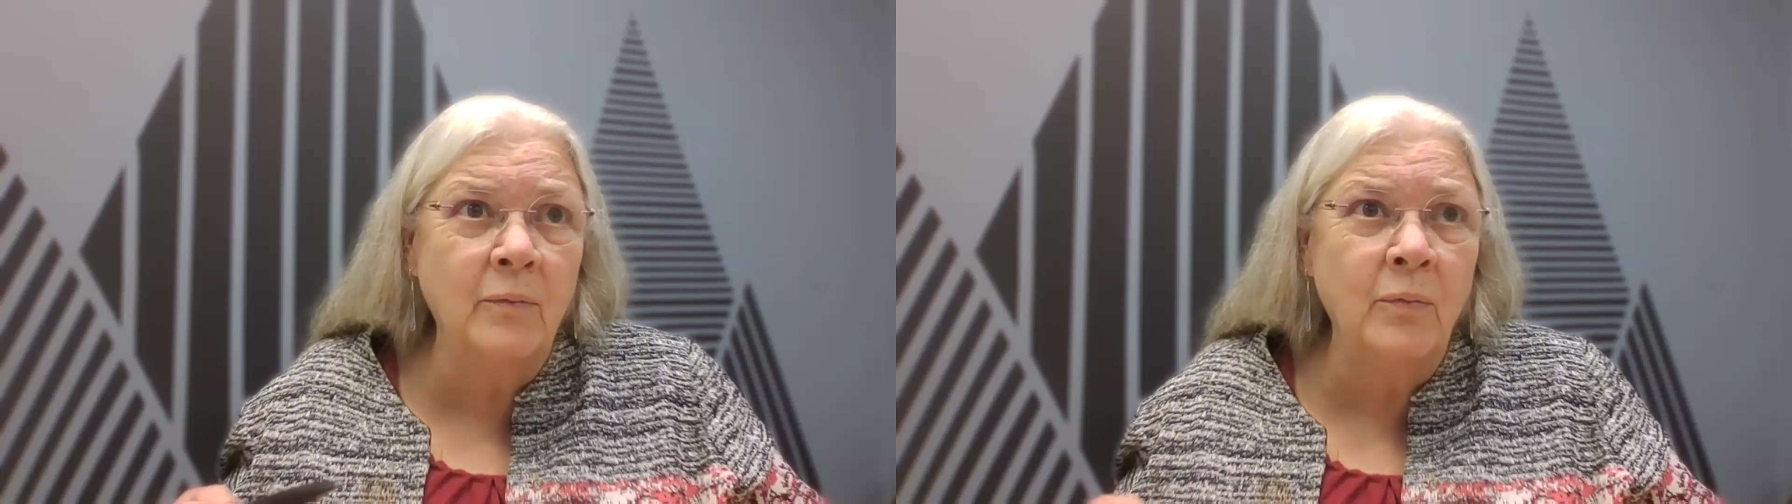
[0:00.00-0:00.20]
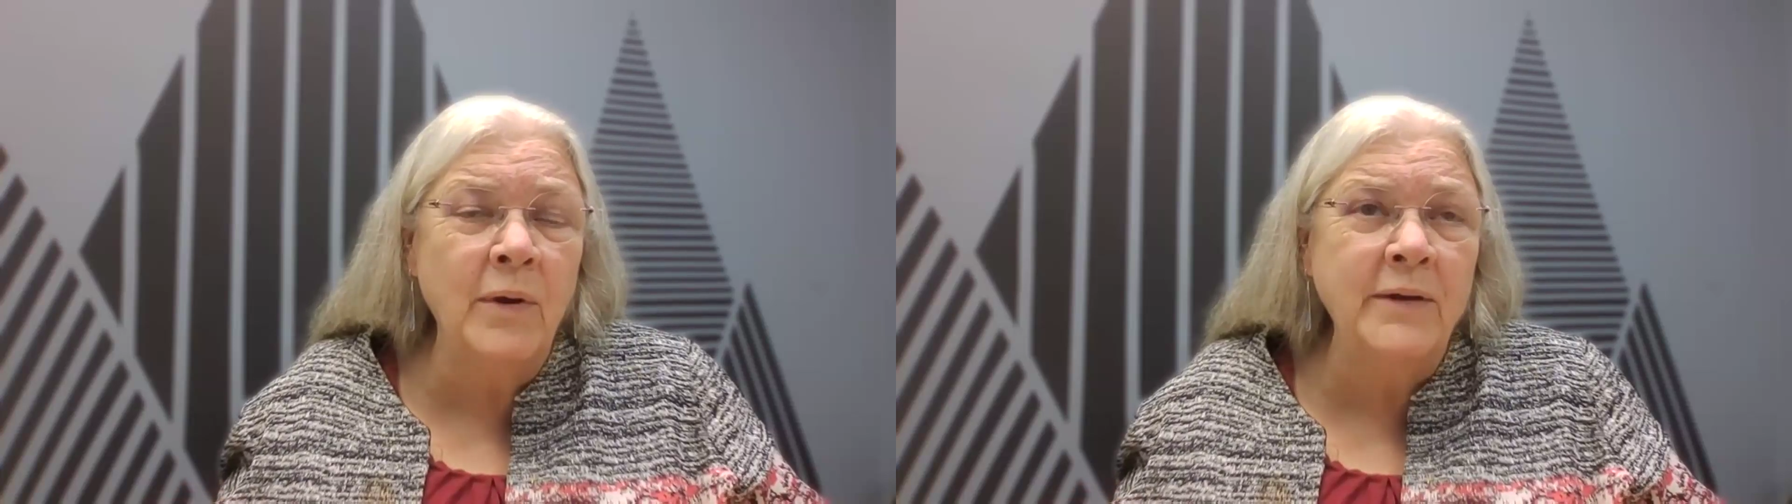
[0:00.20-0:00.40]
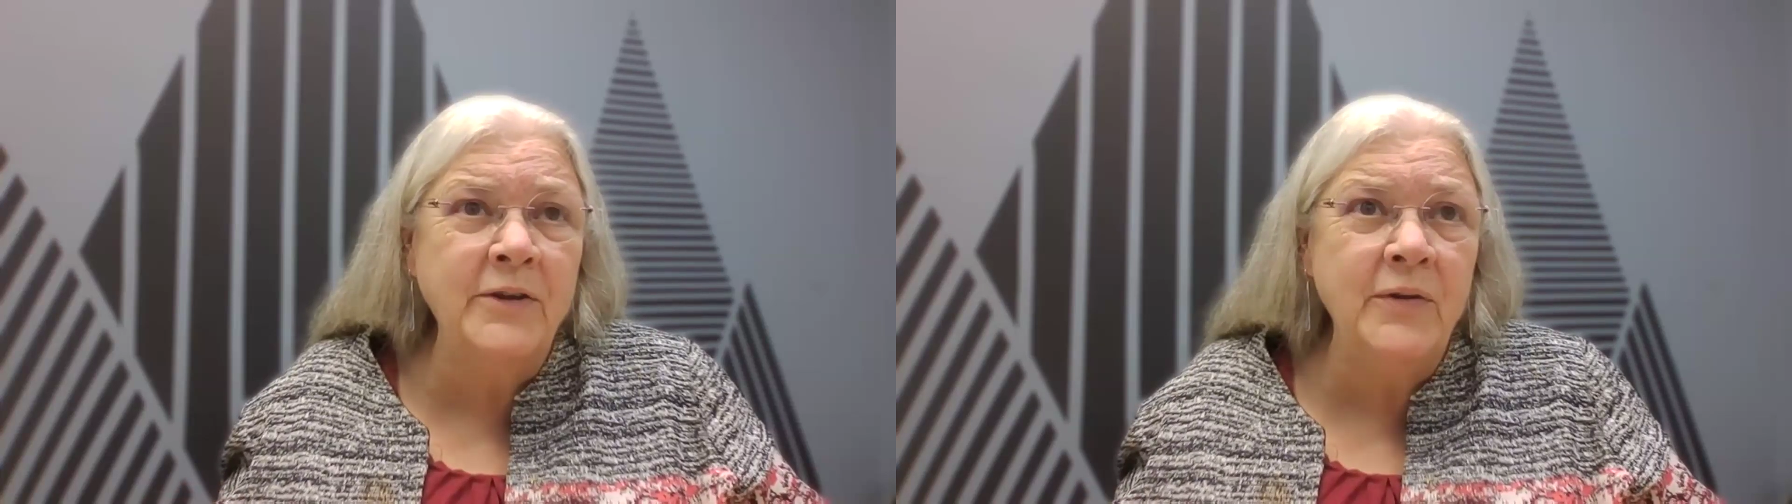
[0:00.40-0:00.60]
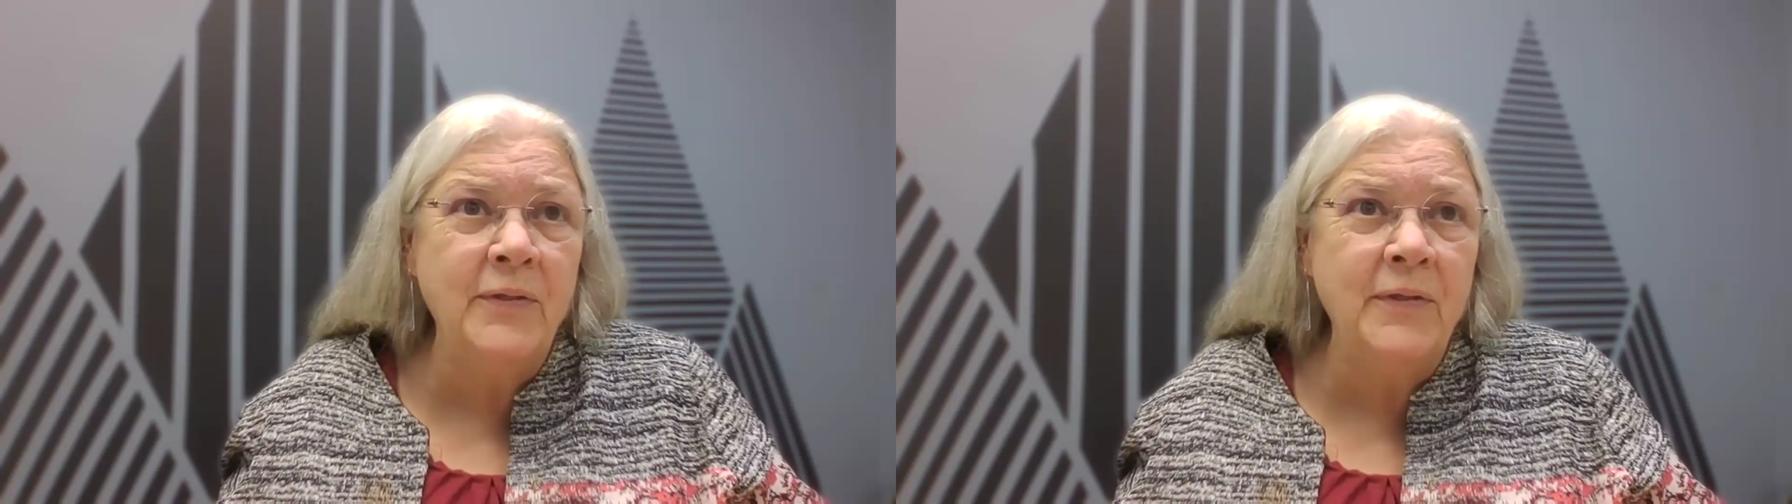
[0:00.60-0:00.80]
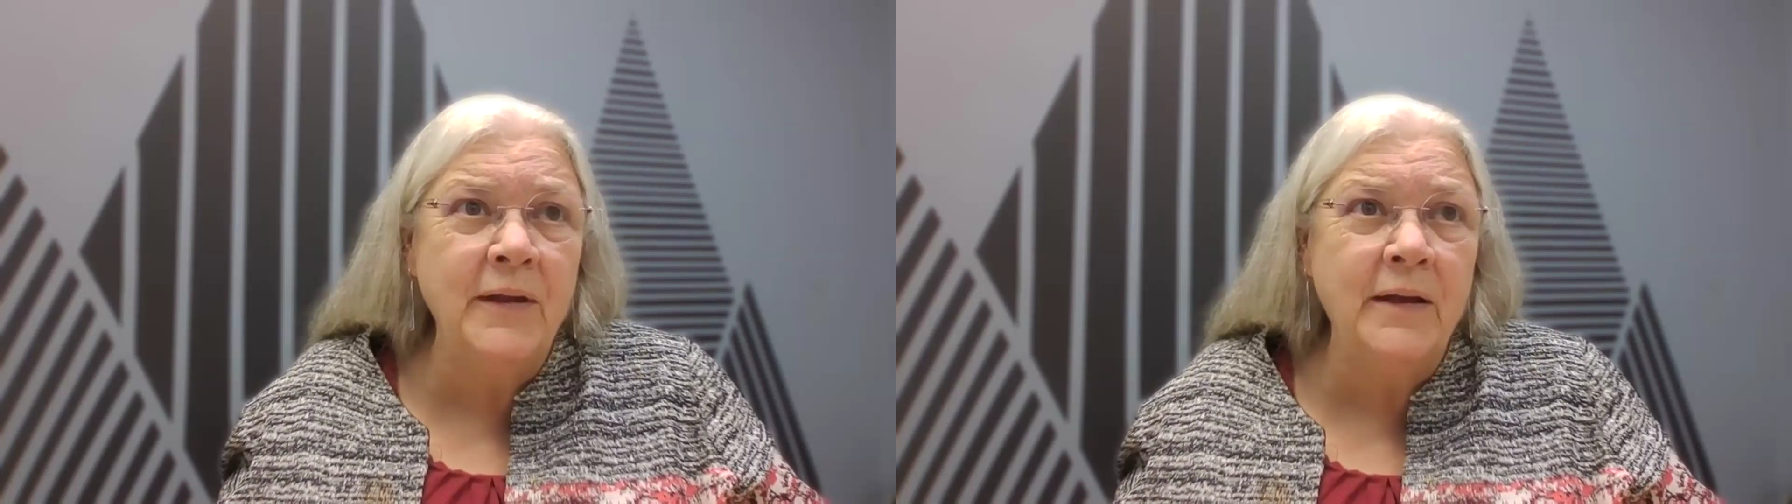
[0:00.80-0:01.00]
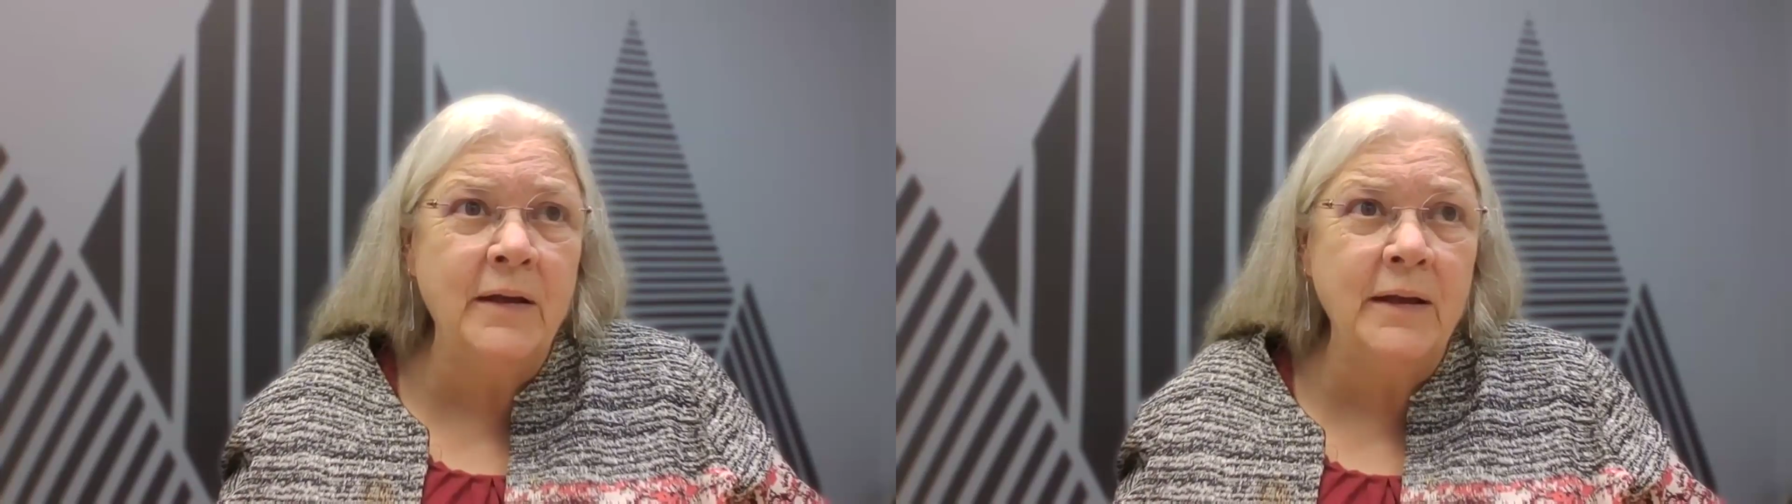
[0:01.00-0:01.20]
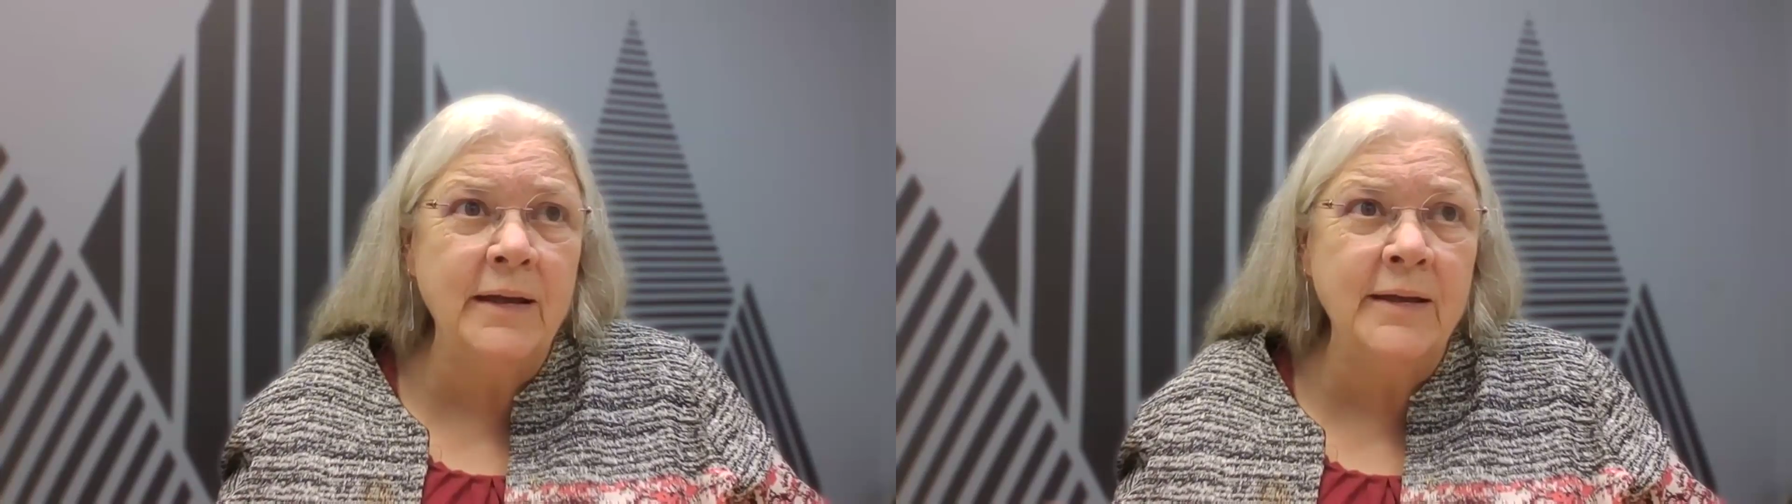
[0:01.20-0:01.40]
what do you think